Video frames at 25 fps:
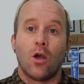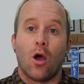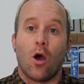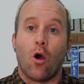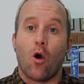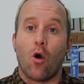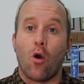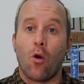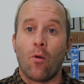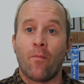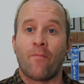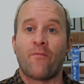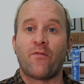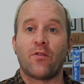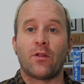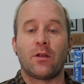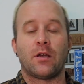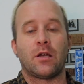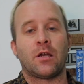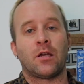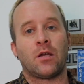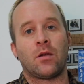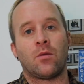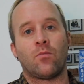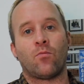
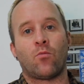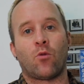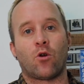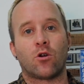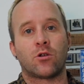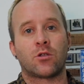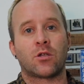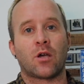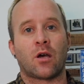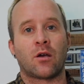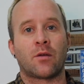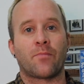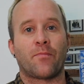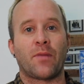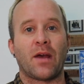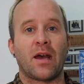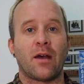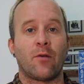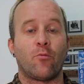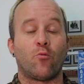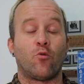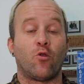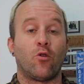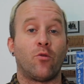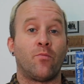Hopefully Mordok
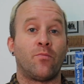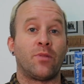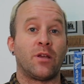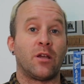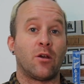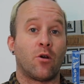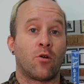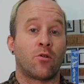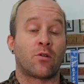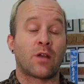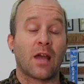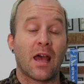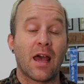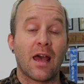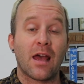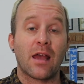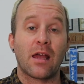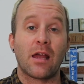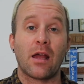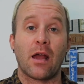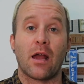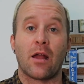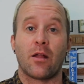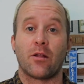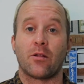Pet will be
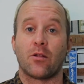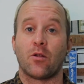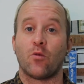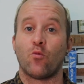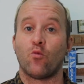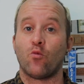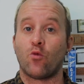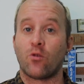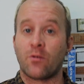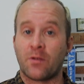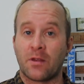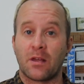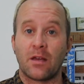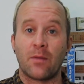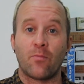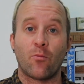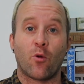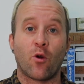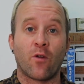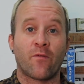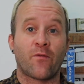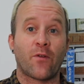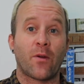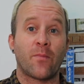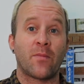okay, and we'll see
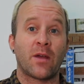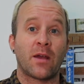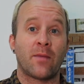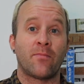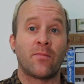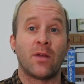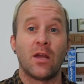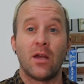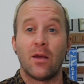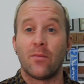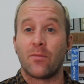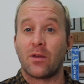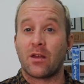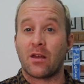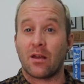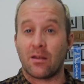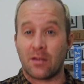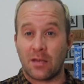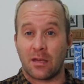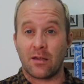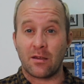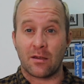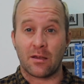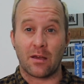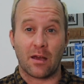more from him
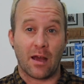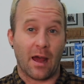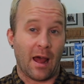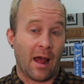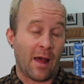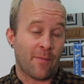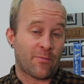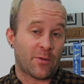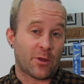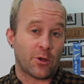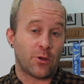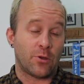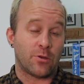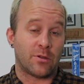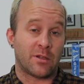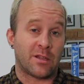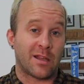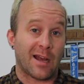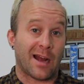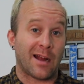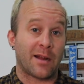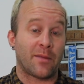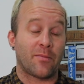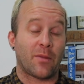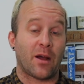because he's an absolute
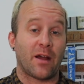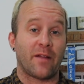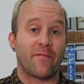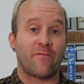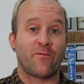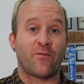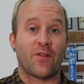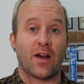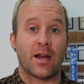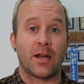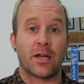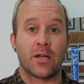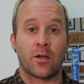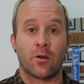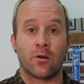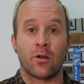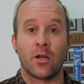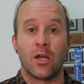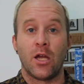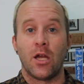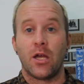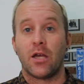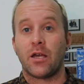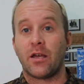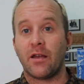dynamite fighter.
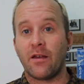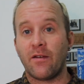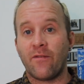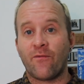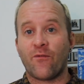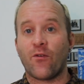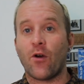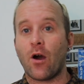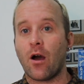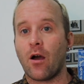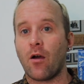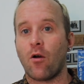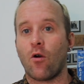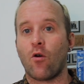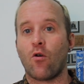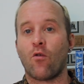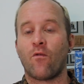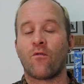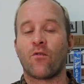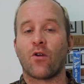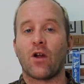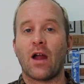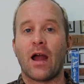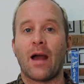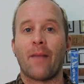He fought
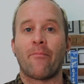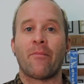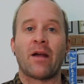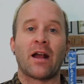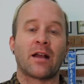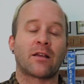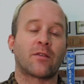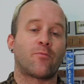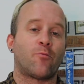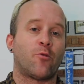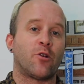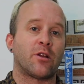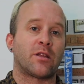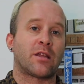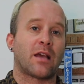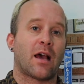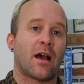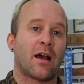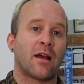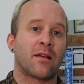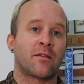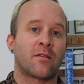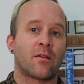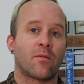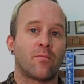over at Max Muay
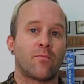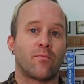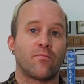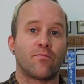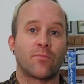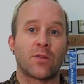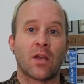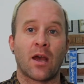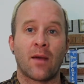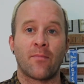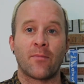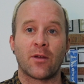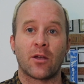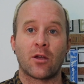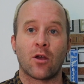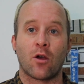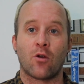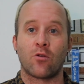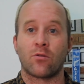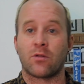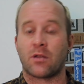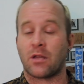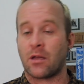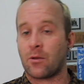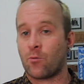Thai some time
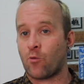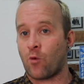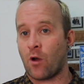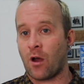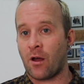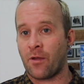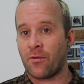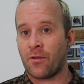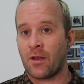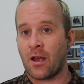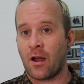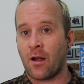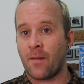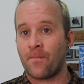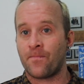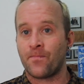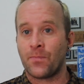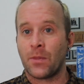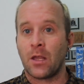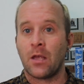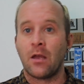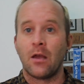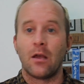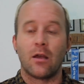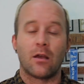ago, did well
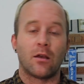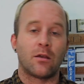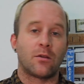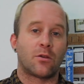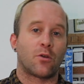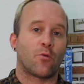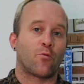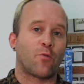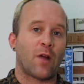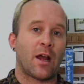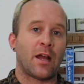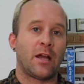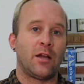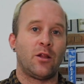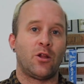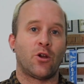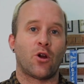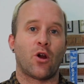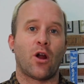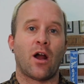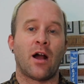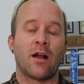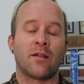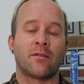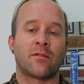there, is a
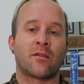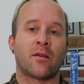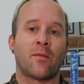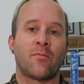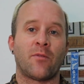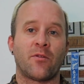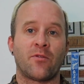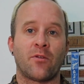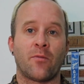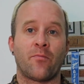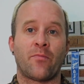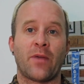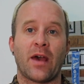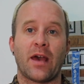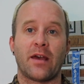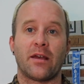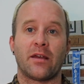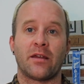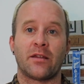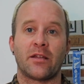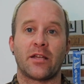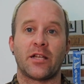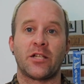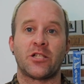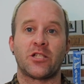regular on some of the Pet
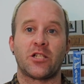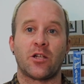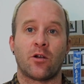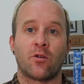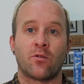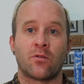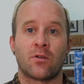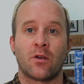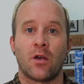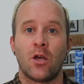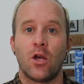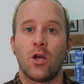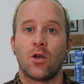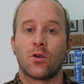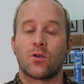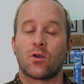Indie shows.